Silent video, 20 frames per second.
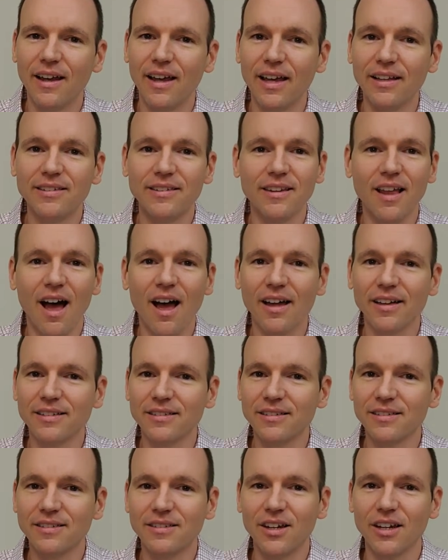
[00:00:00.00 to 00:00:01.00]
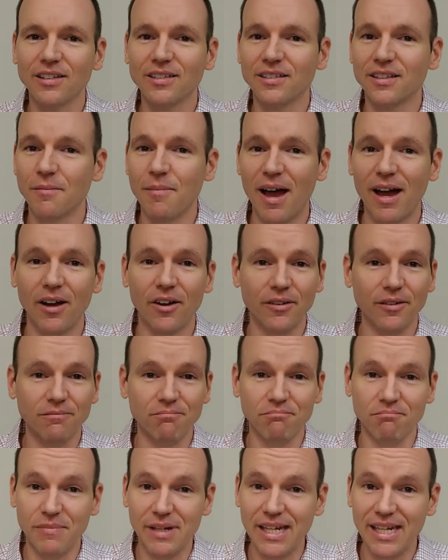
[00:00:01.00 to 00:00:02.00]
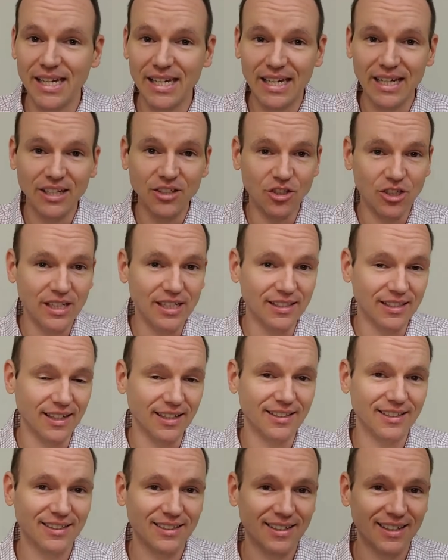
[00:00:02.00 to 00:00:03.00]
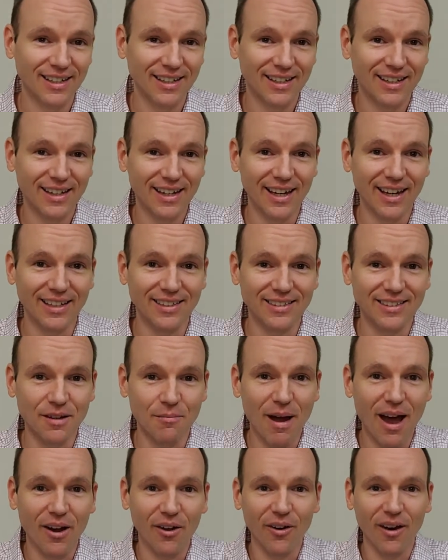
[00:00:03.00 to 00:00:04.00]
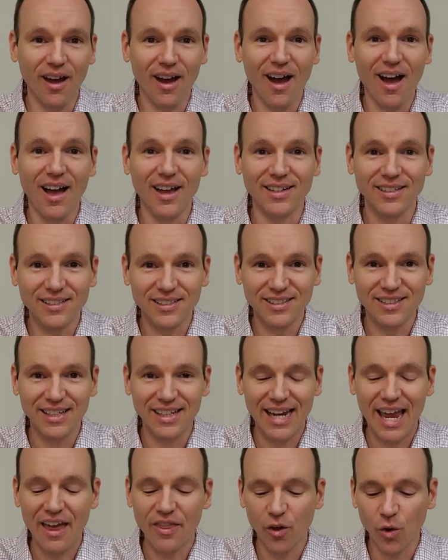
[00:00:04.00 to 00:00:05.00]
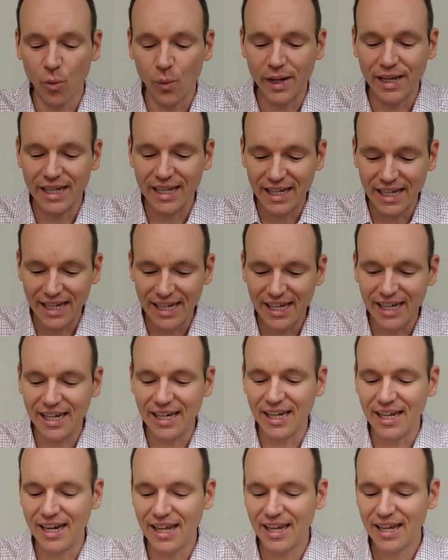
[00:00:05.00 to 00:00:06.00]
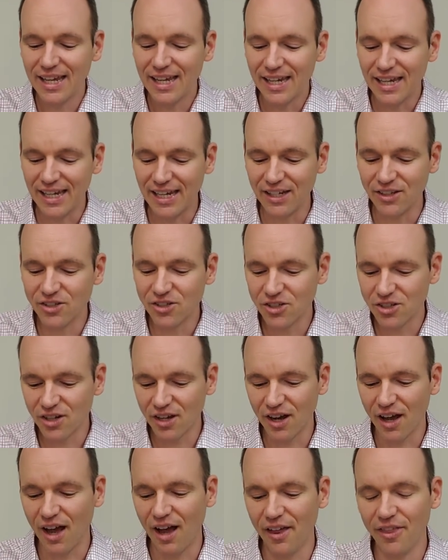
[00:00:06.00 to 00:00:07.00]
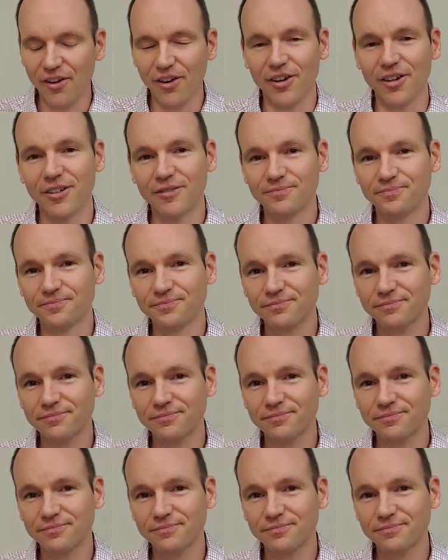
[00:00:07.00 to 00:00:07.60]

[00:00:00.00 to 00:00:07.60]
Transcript: It's not just about me and Jesus. It's about us together. We need each other.